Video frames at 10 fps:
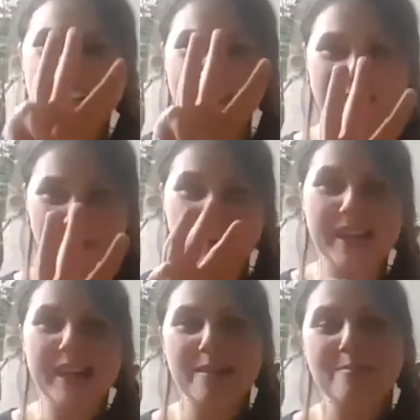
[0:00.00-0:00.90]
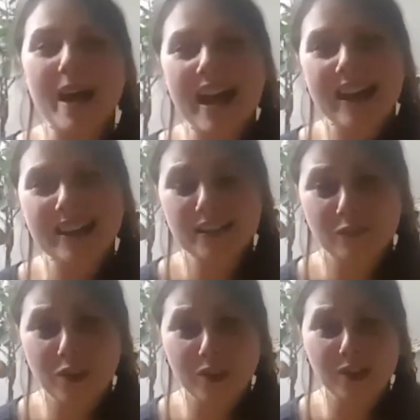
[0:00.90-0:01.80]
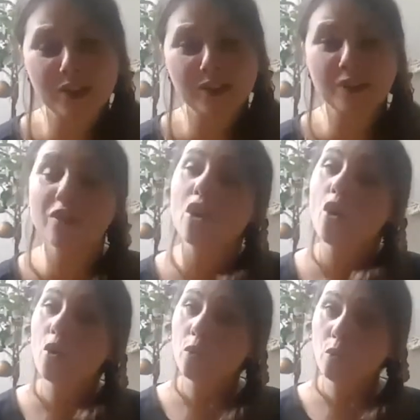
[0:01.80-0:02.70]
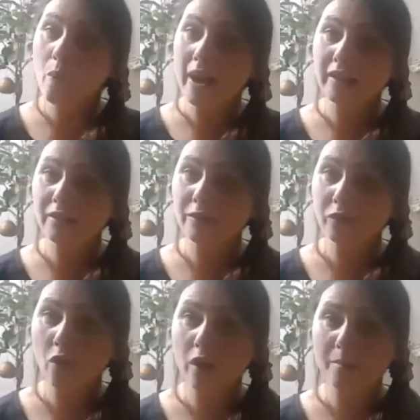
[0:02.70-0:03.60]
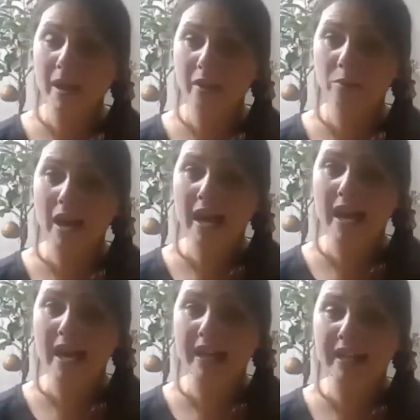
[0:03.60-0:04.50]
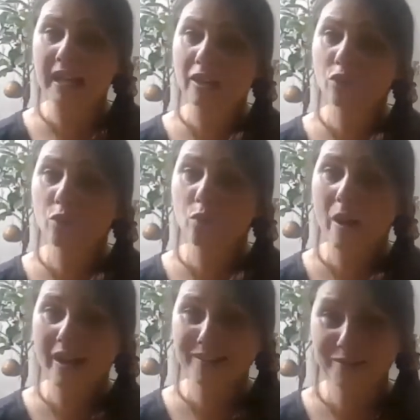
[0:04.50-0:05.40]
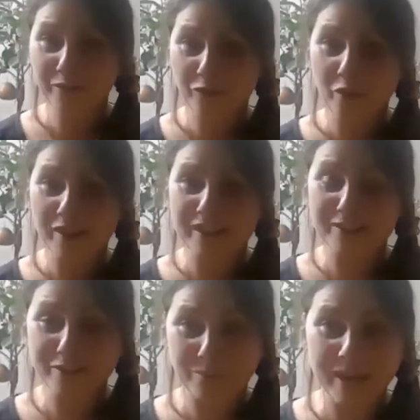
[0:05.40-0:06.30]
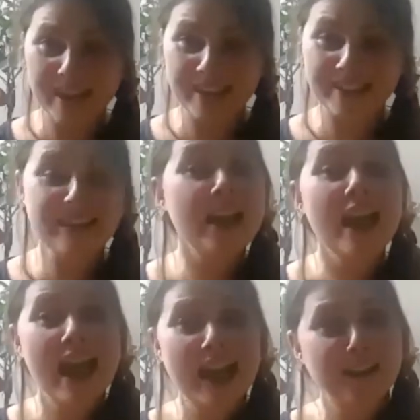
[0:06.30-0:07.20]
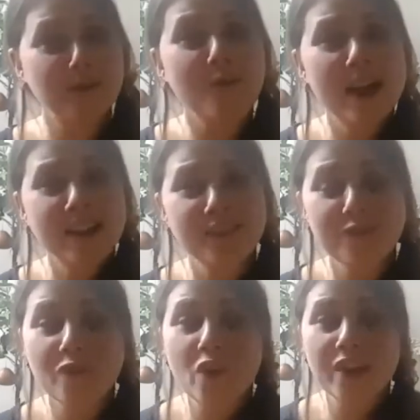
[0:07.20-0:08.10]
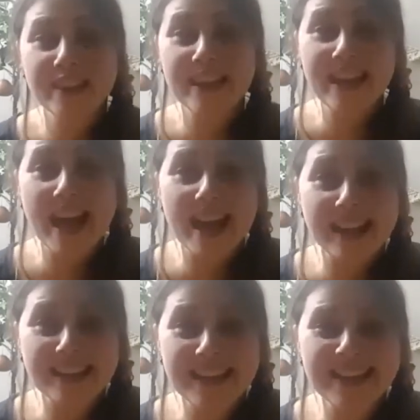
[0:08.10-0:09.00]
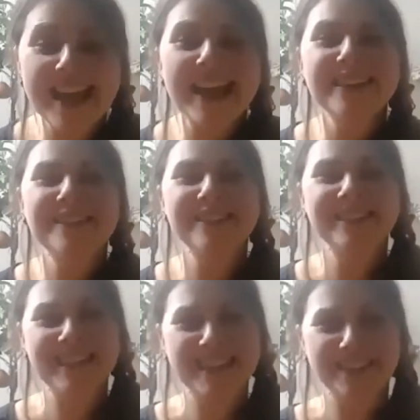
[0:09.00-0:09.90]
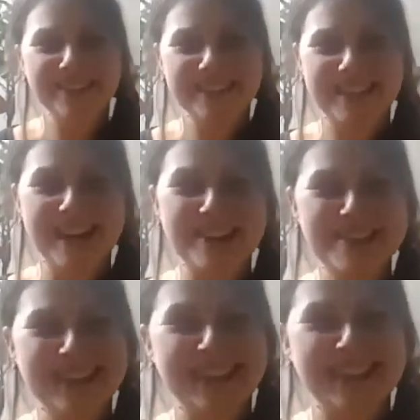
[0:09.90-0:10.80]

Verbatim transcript: 3 bags full. 1 for my wagon, 1 for the train, and 1 for the alley cat who lives down the